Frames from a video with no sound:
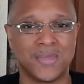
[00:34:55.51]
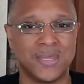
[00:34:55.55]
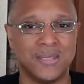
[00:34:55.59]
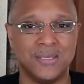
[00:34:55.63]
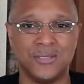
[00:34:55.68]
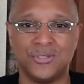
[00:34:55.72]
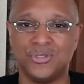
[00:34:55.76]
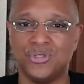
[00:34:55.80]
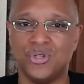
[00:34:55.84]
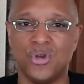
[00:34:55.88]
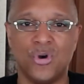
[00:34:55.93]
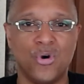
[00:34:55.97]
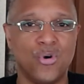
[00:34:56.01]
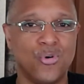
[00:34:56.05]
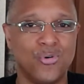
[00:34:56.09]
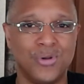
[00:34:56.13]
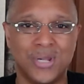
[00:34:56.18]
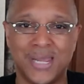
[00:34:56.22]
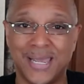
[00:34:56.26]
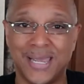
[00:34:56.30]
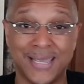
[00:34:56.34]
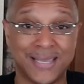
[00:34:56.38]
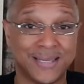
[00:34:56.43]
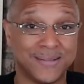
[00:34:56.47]
There's no
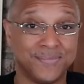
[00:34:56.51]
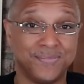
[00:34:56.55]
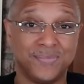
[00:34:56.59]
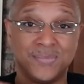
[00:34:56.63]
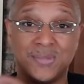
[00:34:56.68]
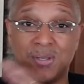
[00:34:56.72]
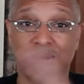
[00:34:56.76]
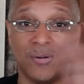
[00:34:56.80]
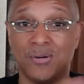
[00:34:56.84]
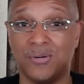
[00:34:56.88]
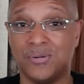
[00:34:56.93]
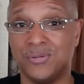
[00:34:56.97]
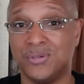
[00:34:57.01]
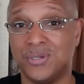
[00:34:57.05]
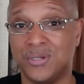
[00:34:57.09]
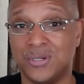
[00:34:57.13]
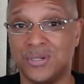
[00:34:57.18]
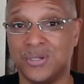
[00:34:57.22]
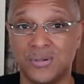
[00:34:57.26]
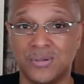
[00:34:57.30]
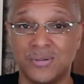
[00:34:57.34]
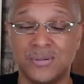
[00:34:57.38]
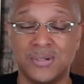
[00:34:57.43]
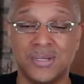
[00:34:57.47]
like, oh, you
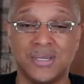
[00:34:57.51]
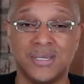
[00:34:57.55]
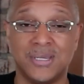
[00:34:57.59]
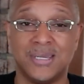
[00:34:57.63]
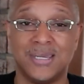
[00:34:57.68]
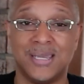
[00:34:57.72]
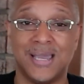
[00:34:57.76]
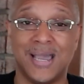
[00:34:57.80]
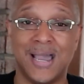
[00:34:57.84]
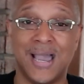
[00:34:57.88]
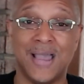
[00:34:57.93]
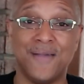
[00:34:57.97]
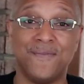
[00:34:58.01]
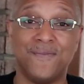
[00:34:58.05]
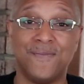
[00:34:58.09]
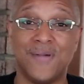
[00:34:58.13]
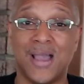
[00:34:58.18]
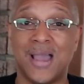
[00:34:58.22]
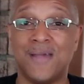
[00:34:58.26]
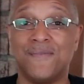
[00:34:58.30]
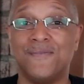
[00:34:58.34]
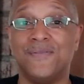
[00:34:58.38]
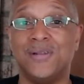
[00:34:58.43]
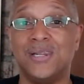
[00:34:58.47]
know, I've,
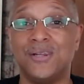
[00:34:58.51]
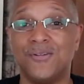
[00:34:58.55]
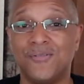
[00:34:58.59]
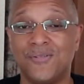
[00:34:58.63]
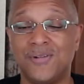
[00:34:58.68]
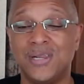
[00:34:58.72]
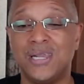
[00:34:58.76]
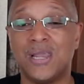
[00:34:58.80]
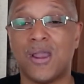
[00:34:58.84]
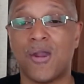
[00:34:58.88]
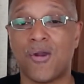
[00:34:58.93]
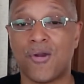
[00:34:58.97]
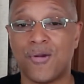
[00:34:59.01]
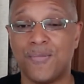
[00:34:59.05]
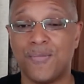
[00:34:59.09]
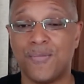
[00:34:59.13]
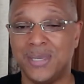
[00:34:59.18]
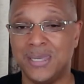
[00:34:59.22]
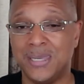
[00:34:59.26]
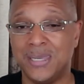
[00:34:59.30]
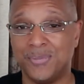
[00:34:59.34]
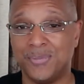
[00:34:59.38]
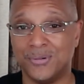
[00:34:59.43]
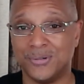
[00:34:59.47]
I've literally heard
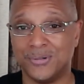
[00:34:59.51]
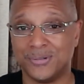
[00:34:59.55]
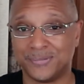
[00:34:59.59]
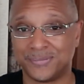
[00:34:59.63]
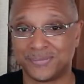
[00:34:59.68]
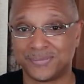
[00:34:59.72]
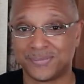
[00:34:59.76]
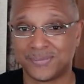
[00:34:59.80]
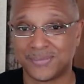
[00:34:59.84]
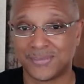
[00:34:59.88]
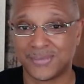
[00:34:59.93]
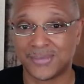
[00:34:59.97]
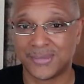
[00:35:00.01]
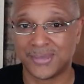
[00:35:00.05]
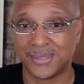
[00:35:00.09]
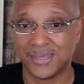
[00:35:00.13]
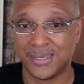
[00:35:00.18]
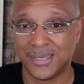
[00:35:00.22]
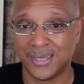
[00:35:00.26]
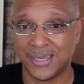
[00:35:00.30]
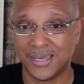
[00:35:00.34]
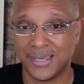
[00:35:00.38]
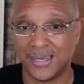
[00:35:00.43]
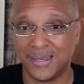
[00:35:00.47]
people
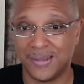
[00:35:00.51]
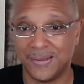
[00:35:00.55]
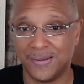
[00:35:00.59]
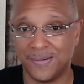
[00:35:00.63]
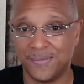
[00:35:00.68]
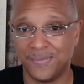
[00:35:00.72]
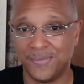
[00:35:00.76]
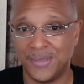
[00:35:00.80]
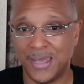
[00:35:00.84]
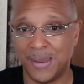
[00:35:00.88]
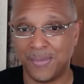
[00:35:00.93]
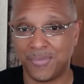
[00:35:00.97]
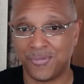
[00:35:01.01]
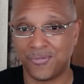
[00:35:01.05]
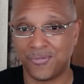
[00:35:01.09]
um, that